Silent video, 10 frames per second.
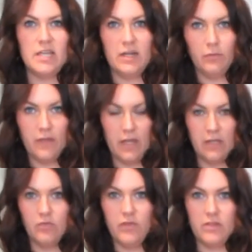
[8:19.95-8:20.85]
I don't think I
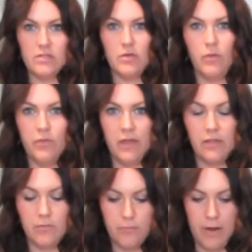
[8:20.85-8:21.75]
can fit this whole thing in
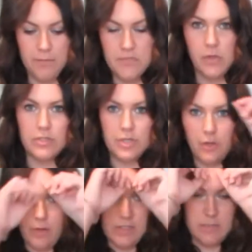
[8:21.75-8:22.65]
the frame, so I'll show
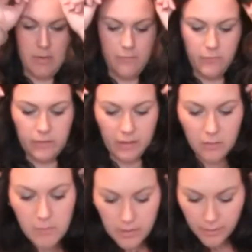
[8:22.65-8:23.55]
you guys in my full length
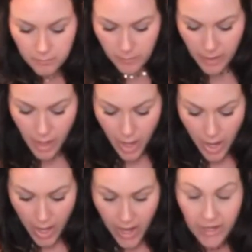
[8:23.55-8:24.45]
mirror, but
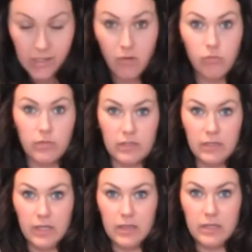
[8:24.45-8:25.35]
I really
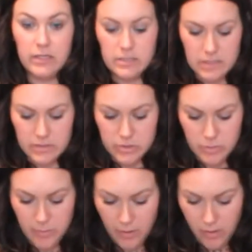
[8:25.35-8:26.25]
like this. It's
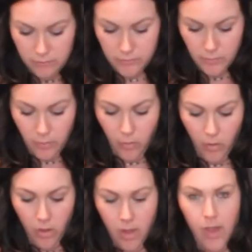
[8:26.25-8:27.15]
super
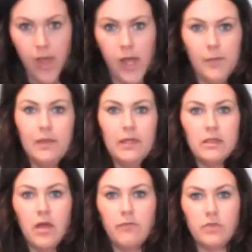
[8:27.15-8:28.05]
comfortable. I like
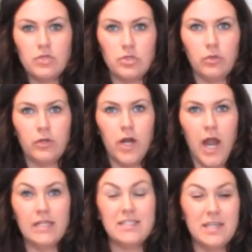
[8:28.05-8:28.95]
the off the shoulder.
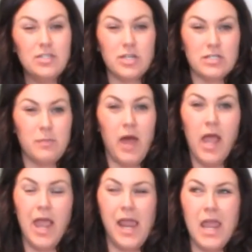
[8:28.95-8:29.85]
I did just buy
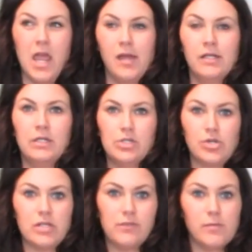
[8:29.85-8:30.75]
a
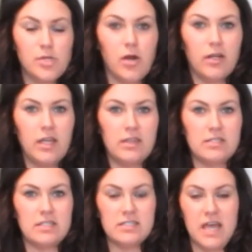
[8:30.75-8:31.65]
dress from Target in
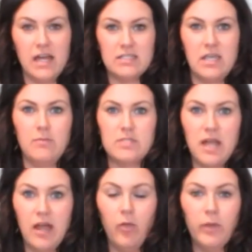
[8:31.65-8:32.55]
this exact same
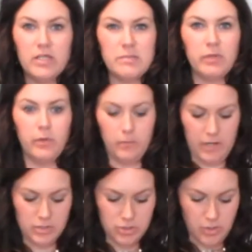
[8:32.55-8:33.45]
style, but it's blue and
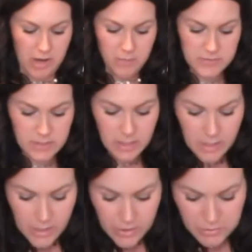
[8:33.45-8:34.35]
white stripes.
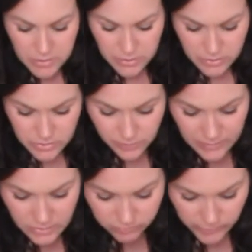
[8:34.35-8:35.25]
So
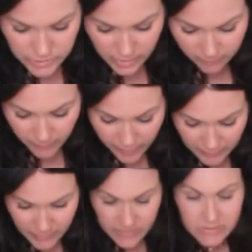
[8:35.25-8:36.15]
that's unfortunate, but I
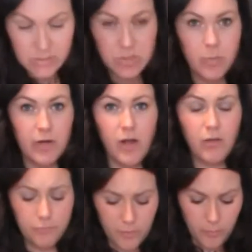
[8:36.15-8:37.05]
mean, this is super
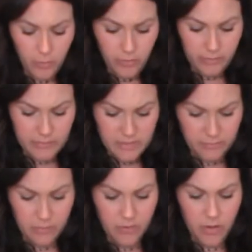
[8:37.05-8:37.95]
comfortable. It would
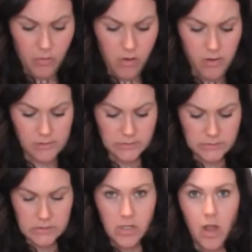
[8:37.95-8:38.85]
definitely grow
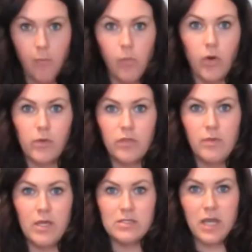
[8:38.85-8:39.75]
more with
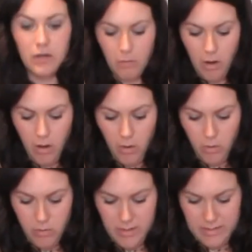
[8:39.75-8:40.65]
me as I
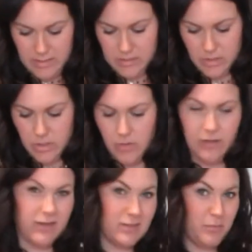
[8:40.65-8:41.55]
grow. It is cute. I
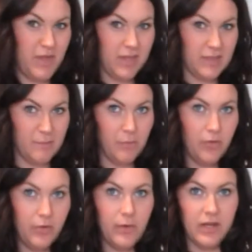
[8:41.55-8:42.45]
like the pink and the
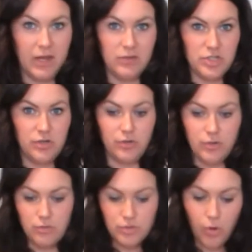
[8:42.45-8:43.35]
blue. Again, gender
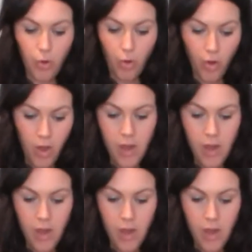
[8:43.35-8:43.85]
neutral.